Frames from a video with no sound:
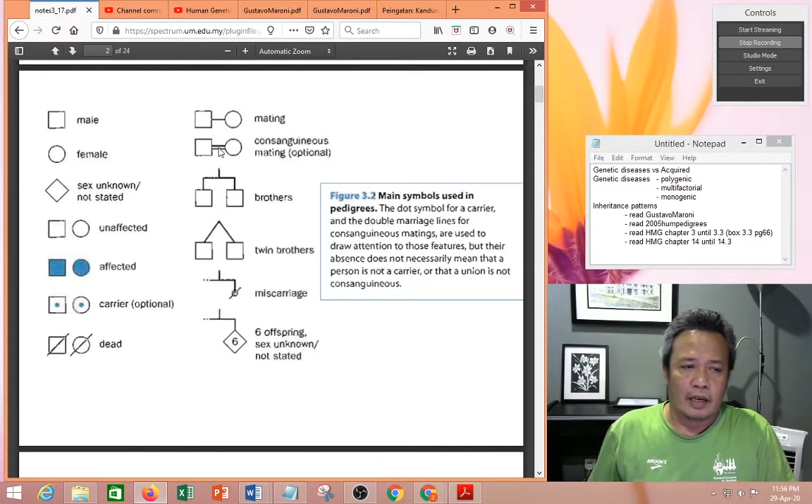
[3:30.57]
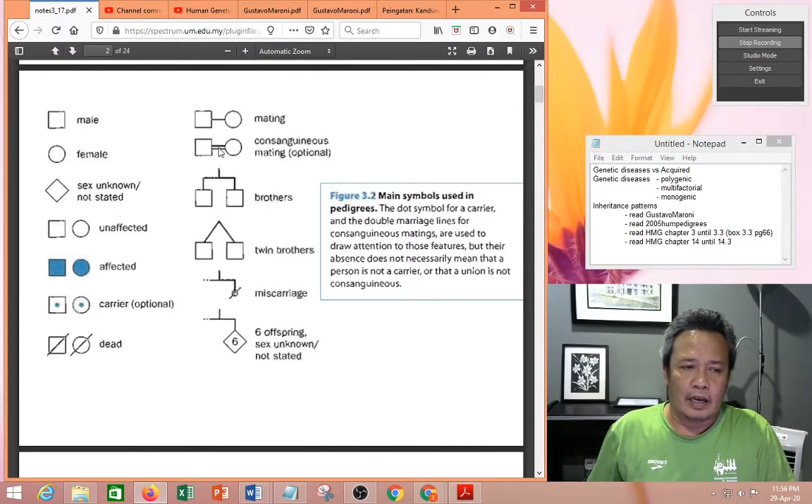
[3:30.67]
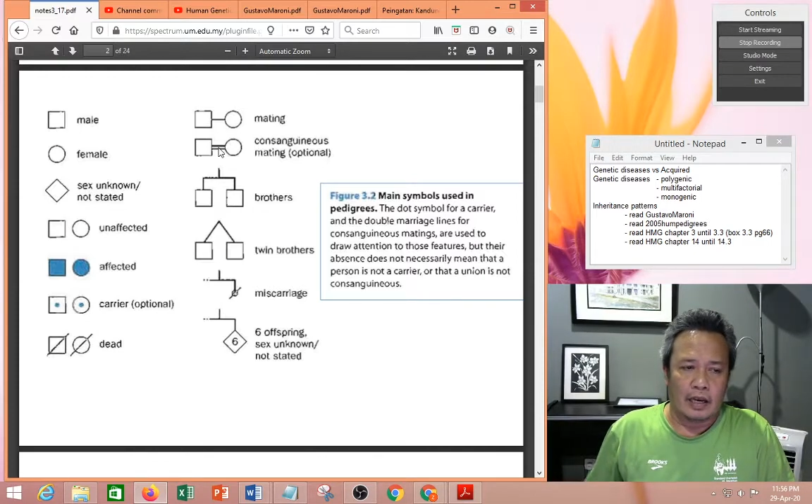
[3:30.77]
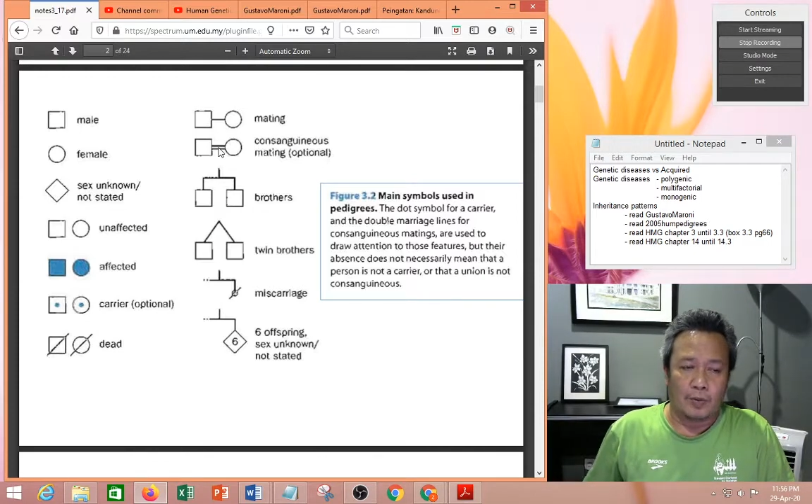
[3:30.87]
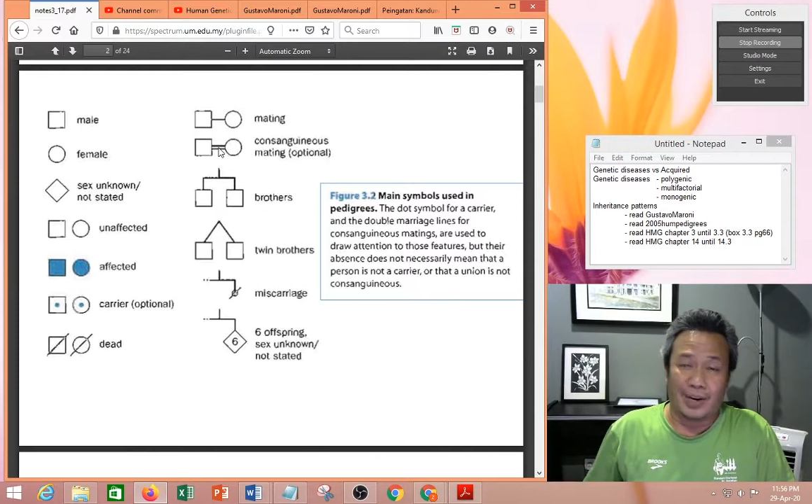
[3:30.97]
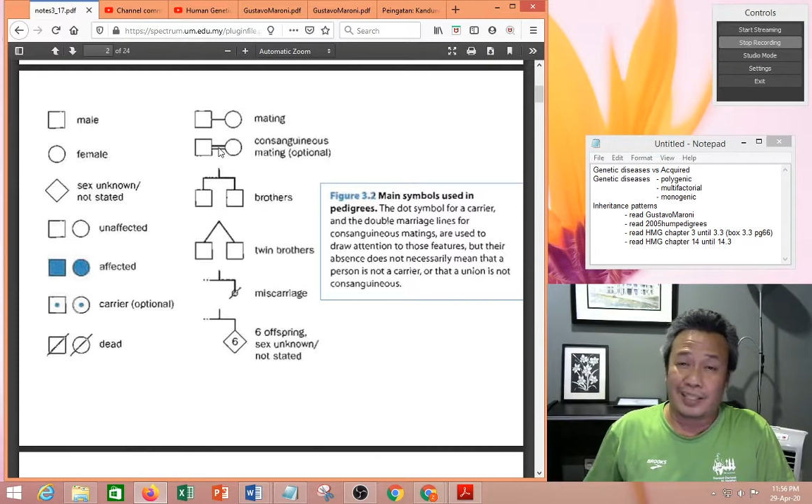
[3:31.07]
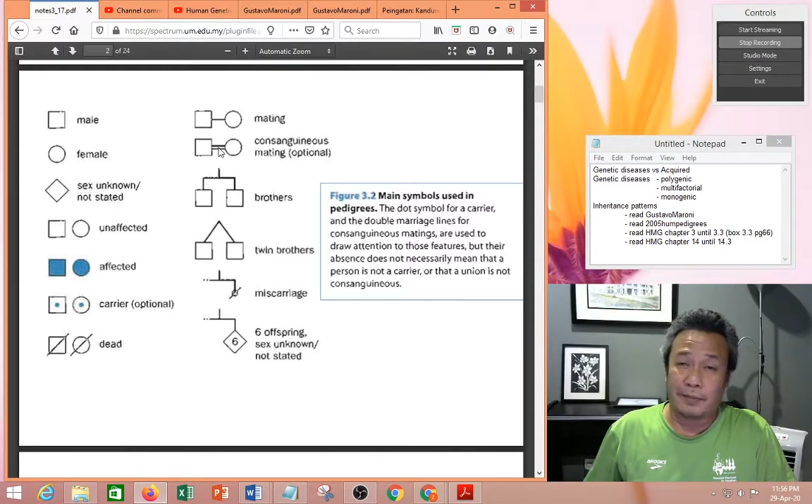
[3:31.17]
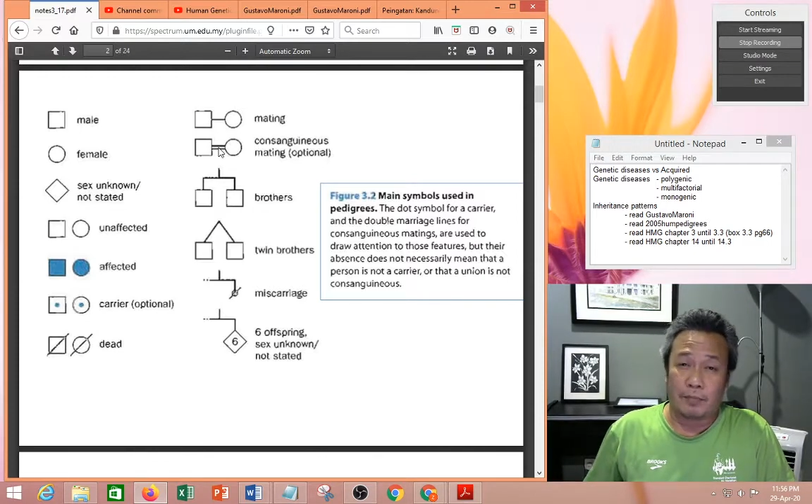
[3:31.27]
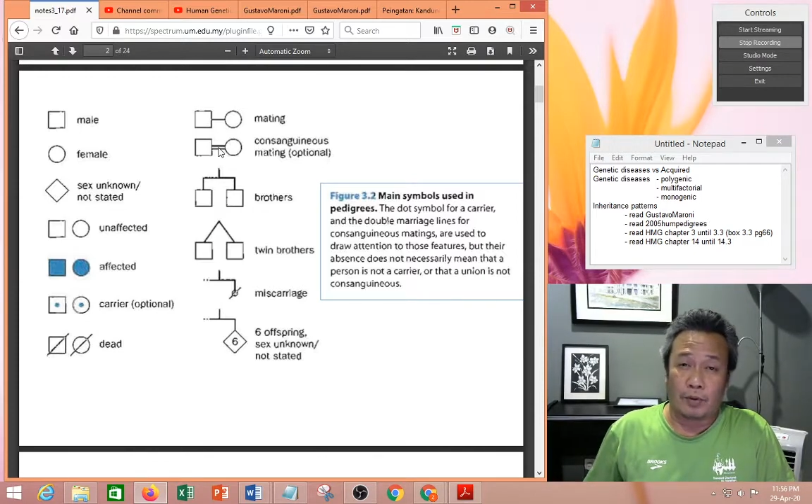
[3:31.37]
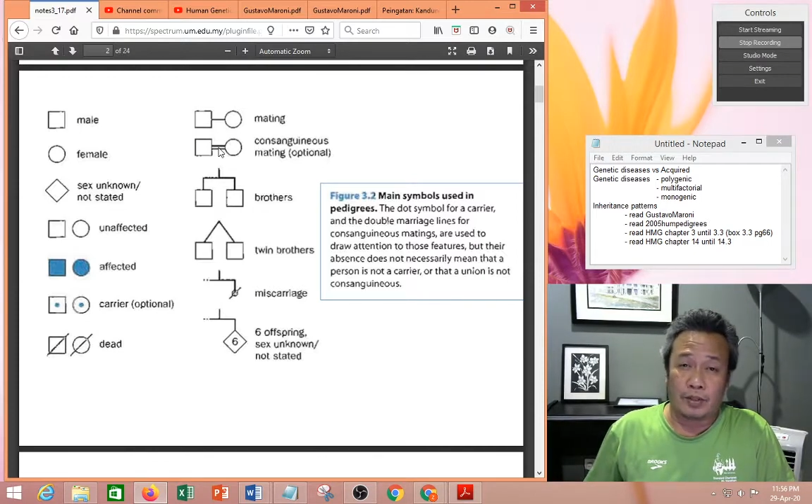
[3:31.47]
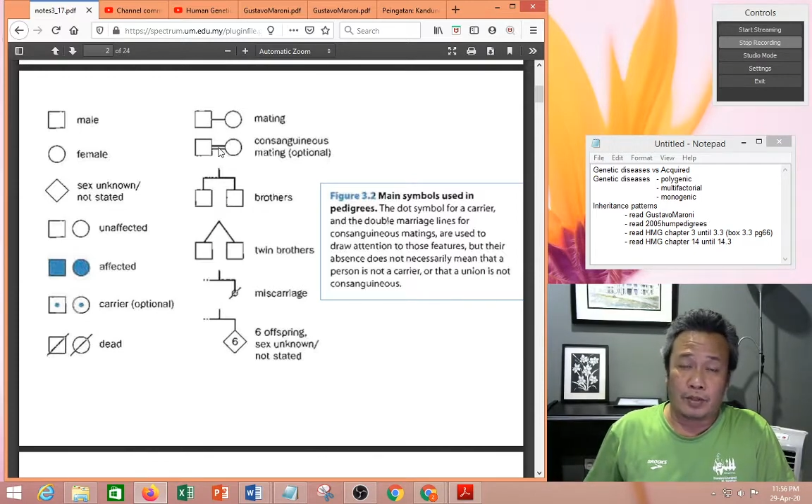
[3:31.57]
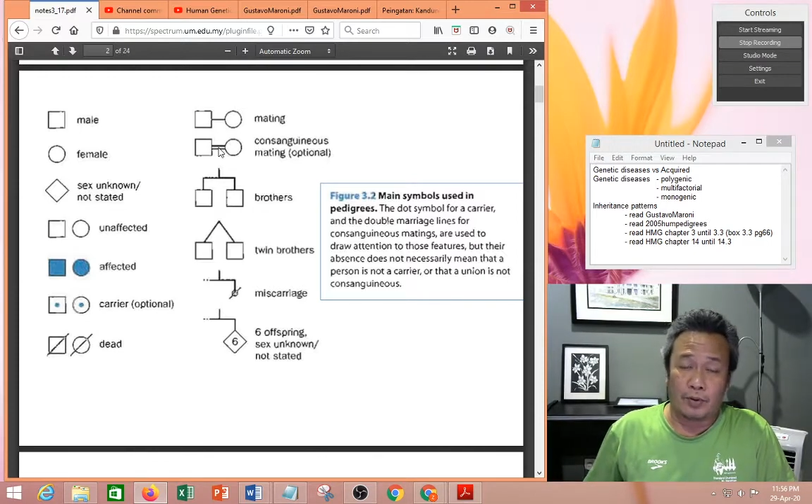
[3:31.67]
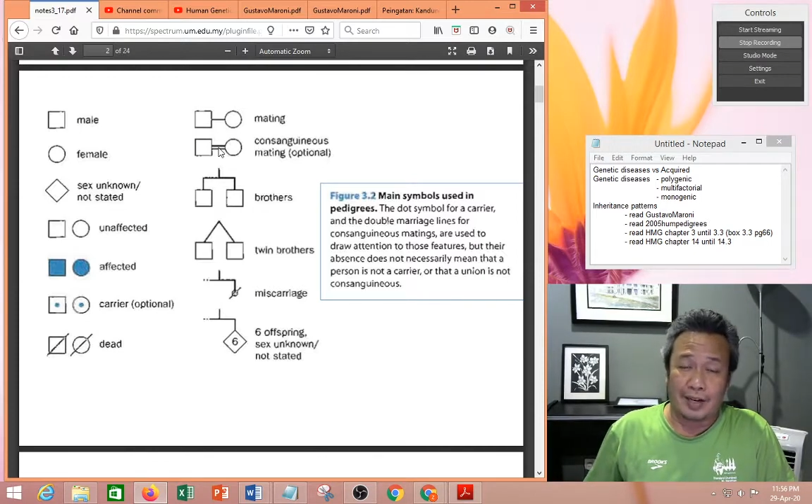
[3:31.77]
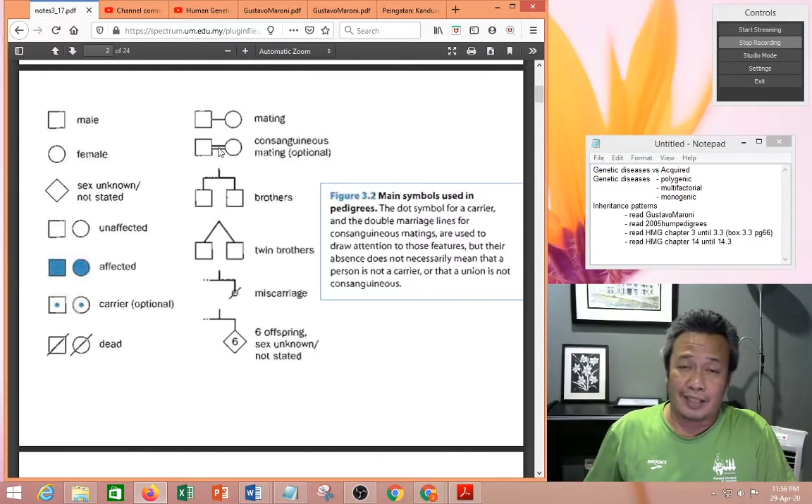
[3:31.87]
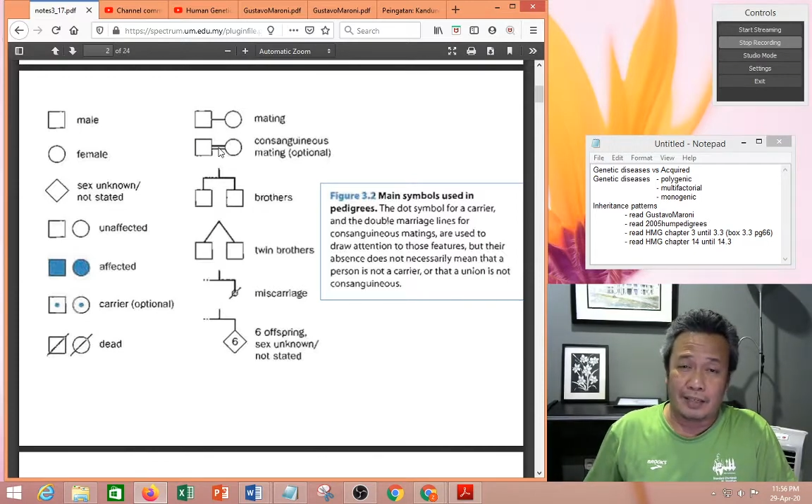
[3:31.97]
And why is important?
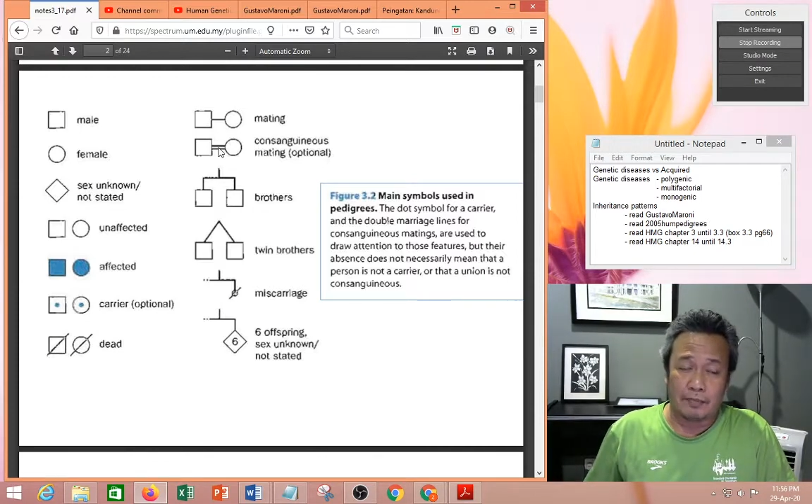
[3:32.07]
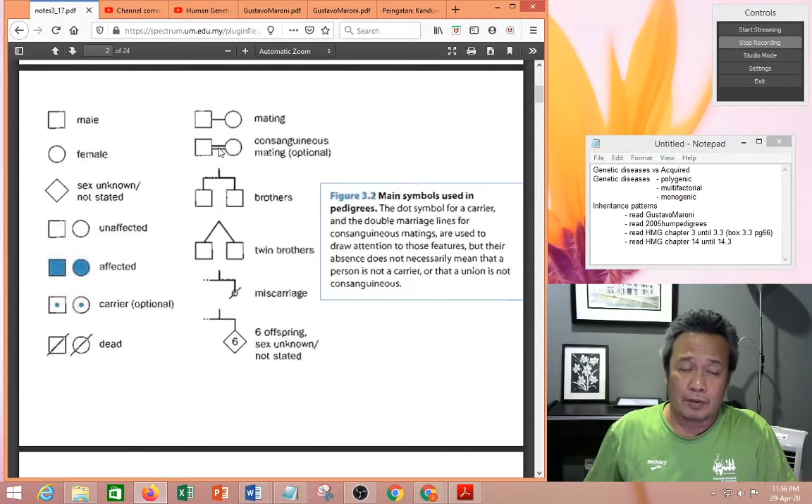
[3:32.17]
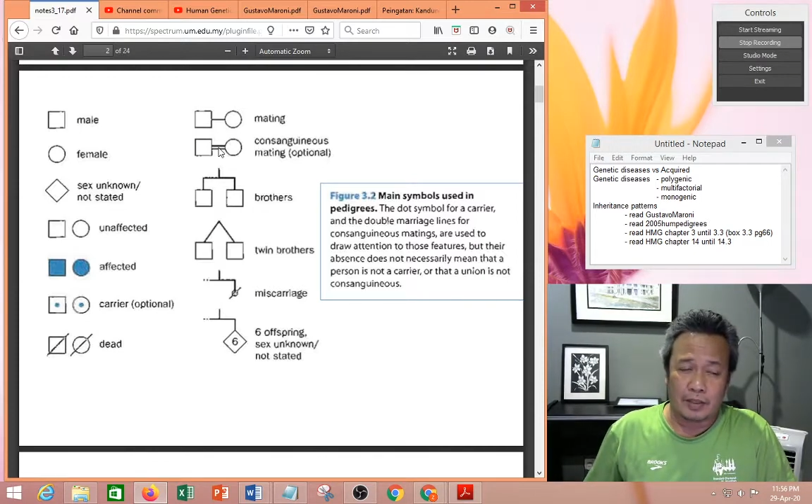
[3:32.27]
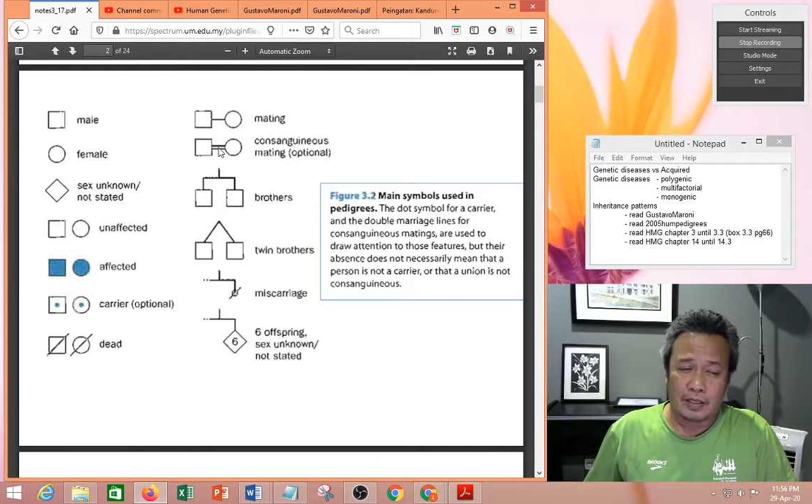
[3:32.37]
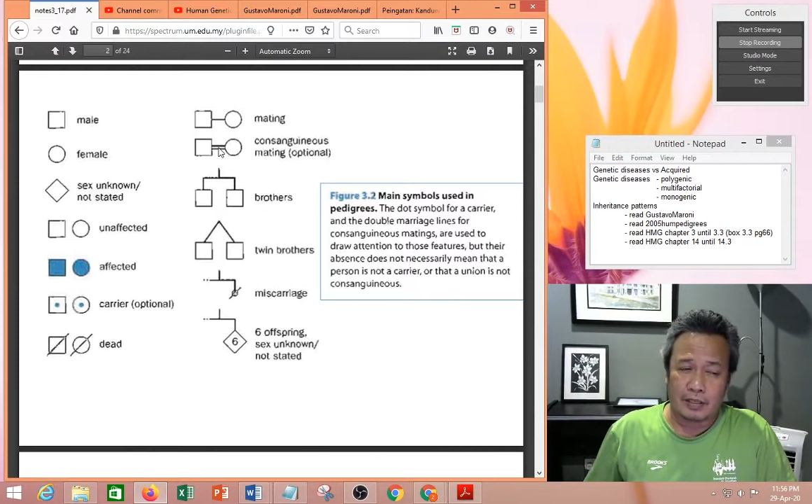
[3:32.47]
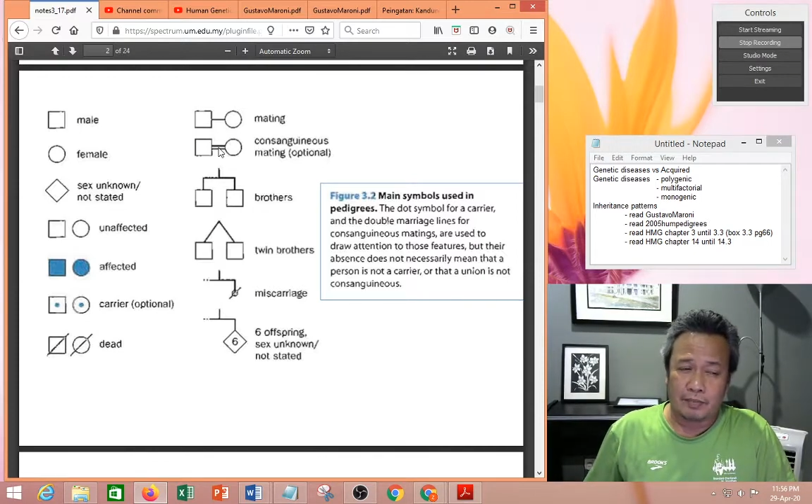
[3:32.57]
Why is it important?